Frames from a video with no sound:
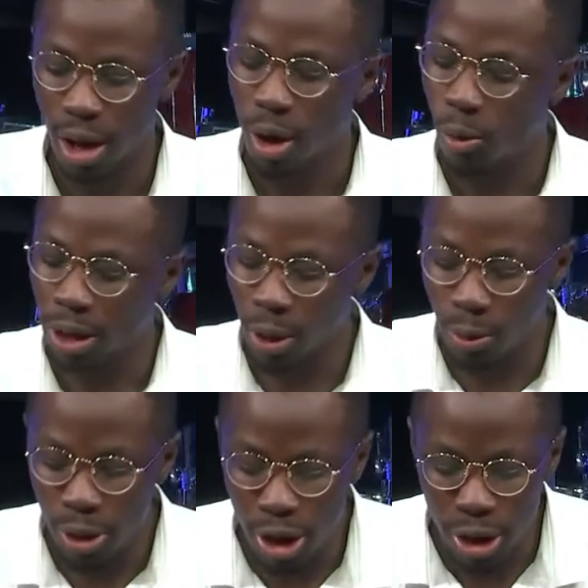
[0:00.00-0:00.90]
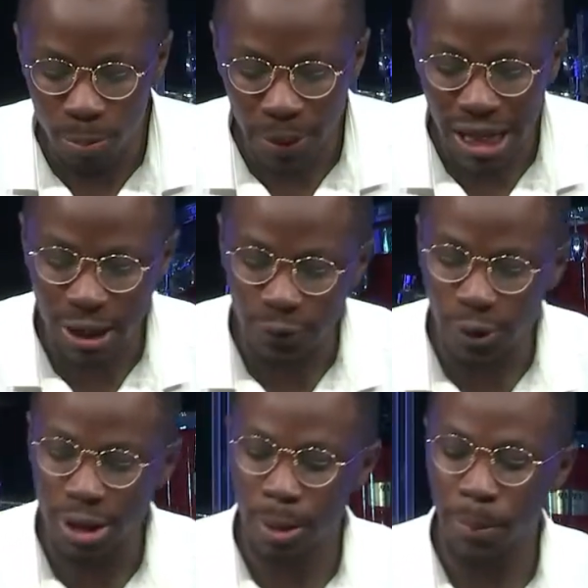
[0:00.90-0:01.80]
When the word peace
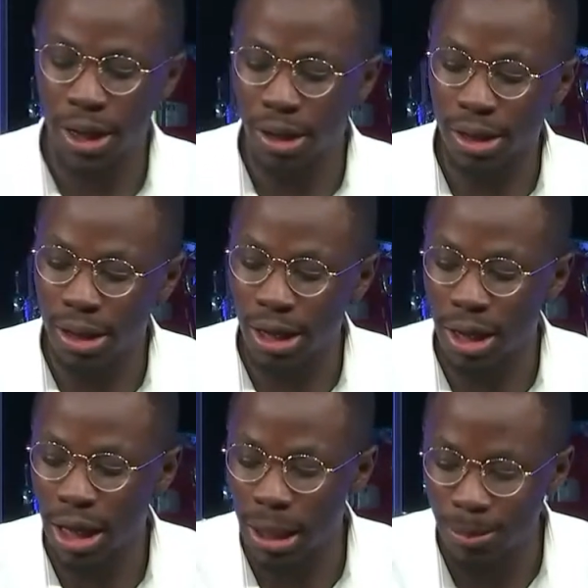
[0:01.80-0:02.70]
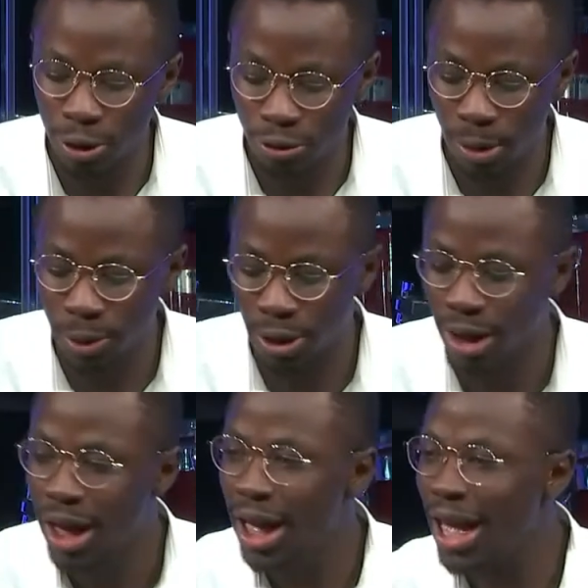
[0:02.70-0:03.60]
first appears in the Hebrew scripture,
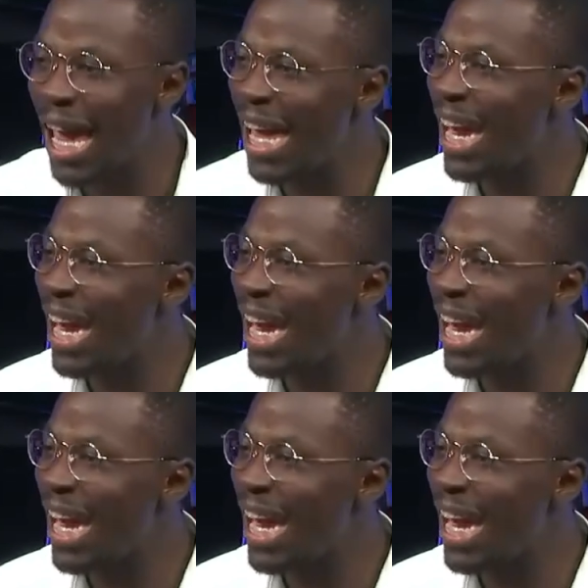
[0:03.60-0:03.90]
it